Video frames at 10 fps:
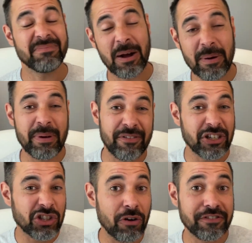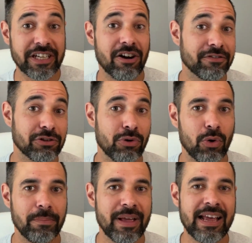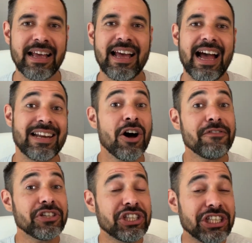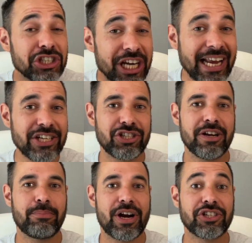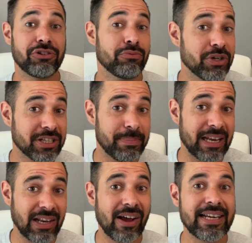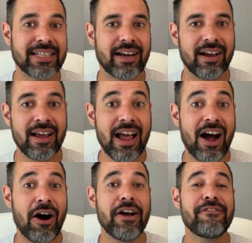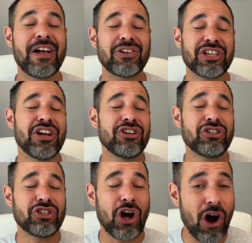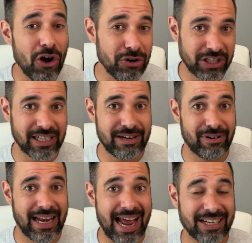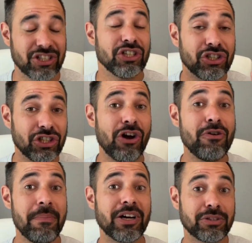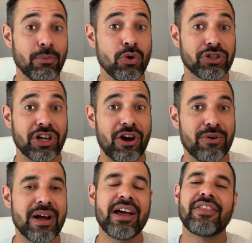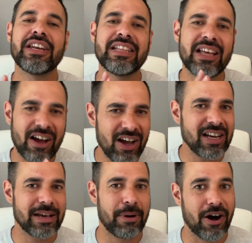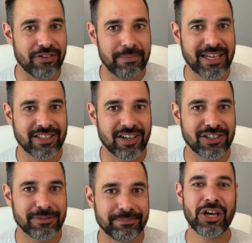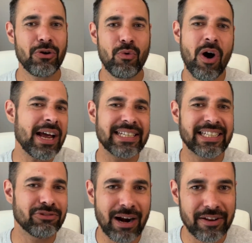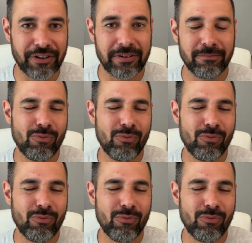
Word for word: I'm a bit of a softie after all." And after she changed her pressure and was a bit lighter, I felt totally relaxed, so much more so than in the earlier part of the massage. So why is this relevant?